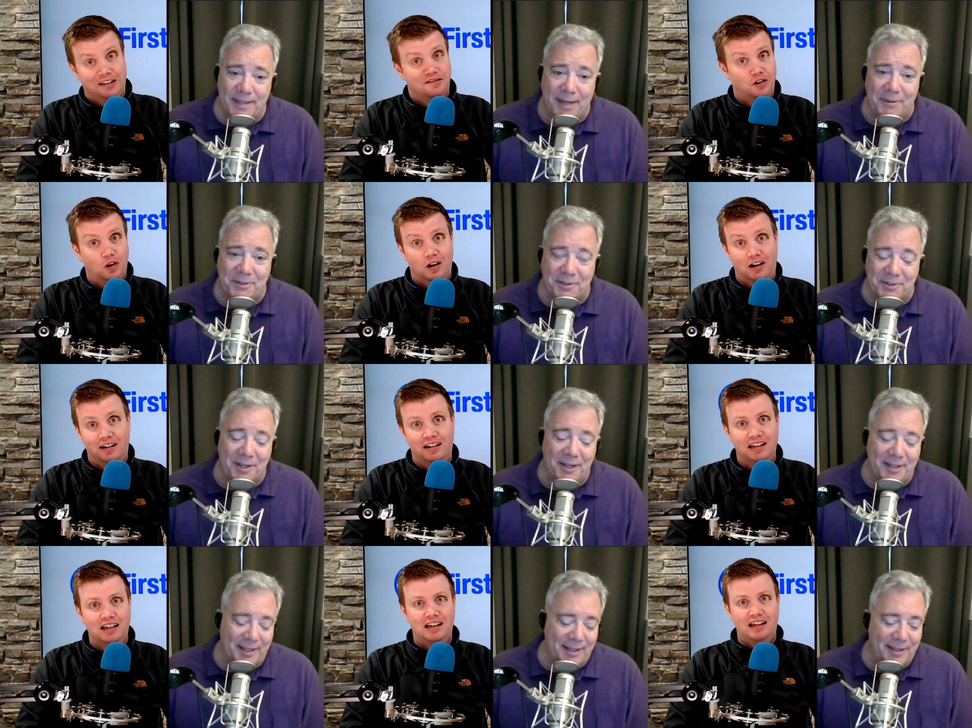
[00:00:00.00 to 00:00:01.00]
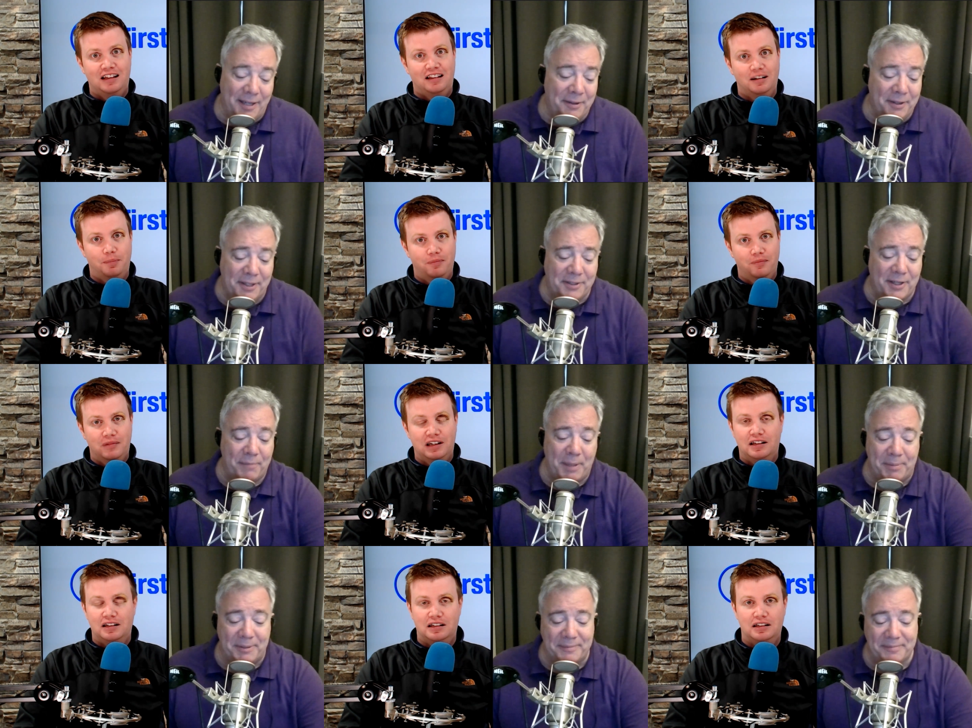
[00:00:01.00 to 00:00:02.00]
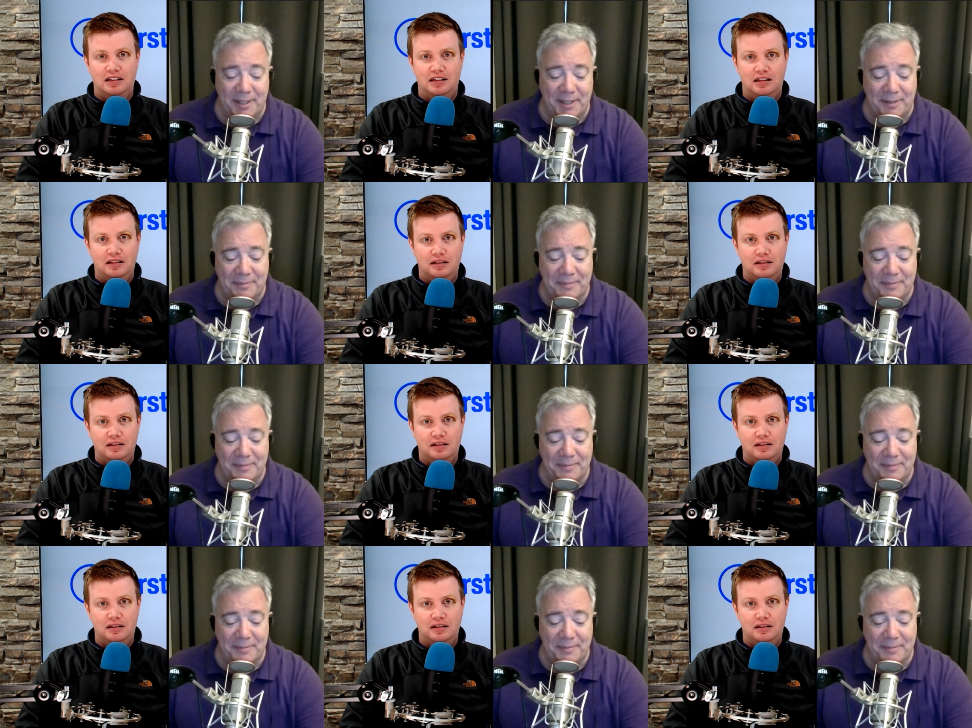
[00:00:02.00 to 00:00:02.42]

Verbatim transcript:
Speaker 1: no, gone. gone. Yeah, I don't the, think there's enough people. You know,